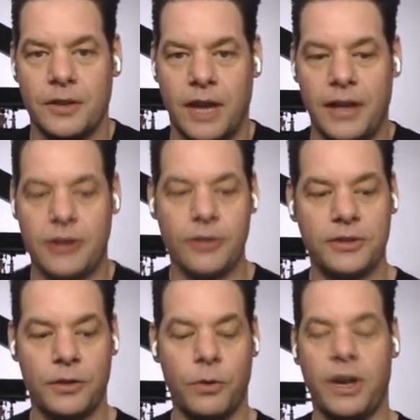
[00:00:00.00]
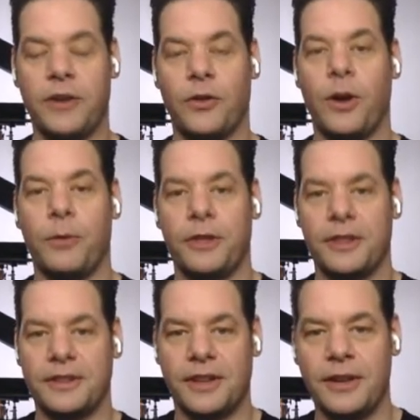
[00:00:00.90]
kind of closer to what I grew up
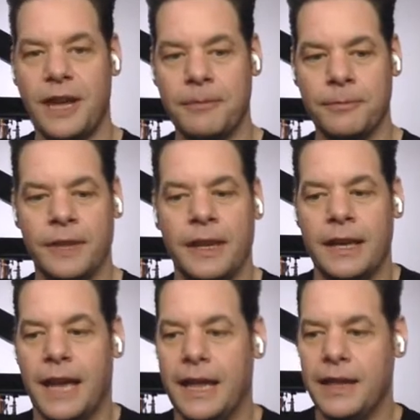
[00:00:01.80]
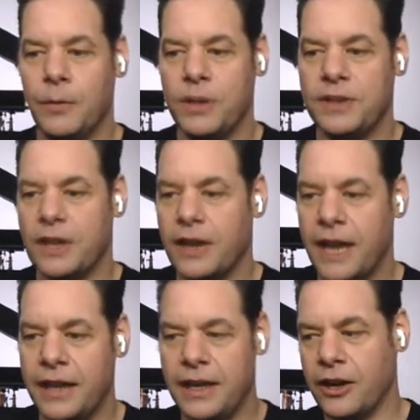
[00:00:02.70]
with. So, yeah. And then once I got
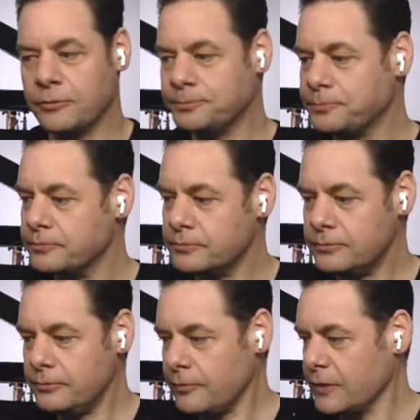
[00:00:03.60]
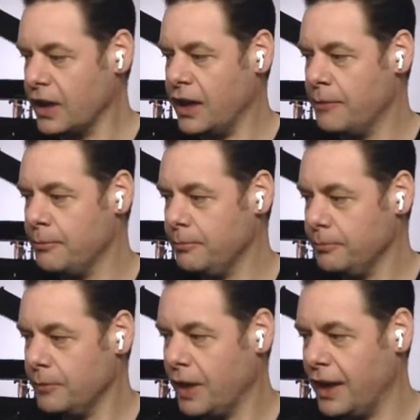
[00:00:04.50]
out here,
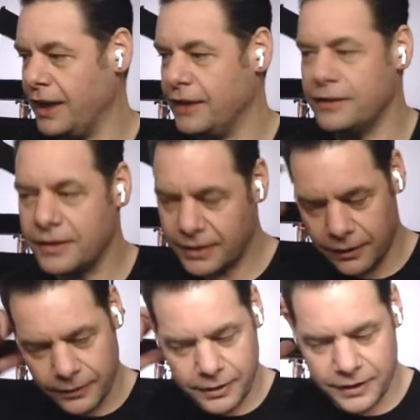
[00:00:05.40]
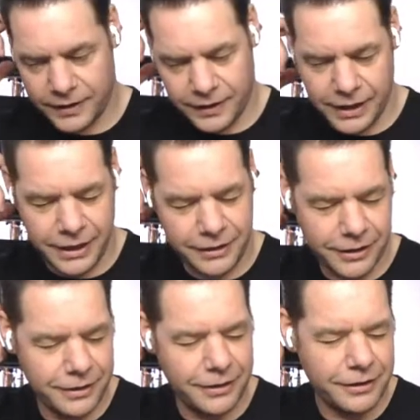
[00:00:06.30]
I discovered this thing
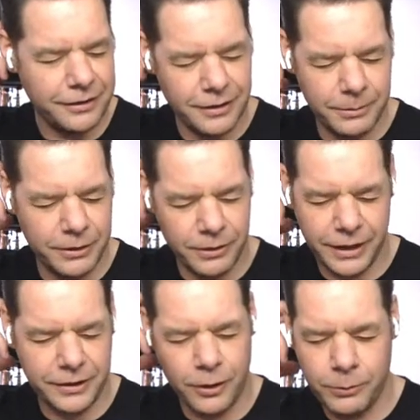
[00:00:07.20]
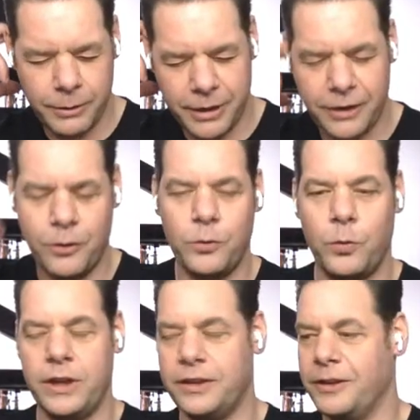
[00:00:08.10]
that nobody really told me about
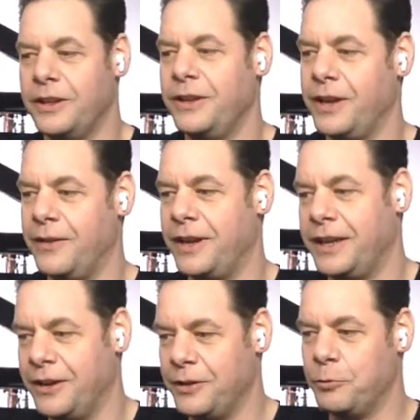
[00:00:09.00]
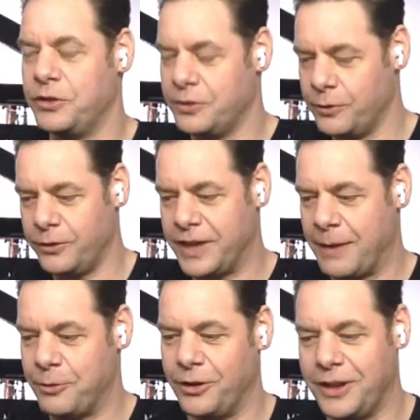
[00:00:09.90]
called winter that you have out here that puts a real
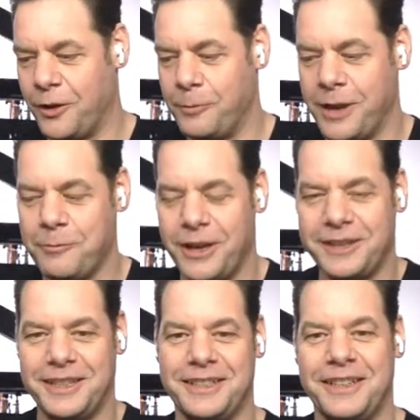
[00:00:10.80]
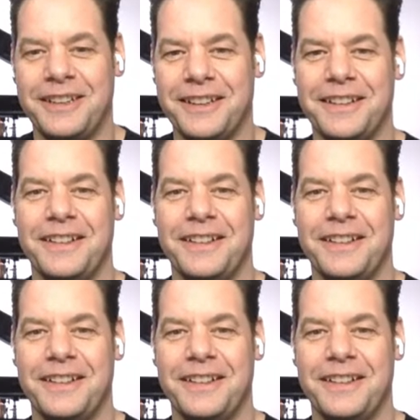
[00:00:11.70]
dampener on the whole mountain bike season.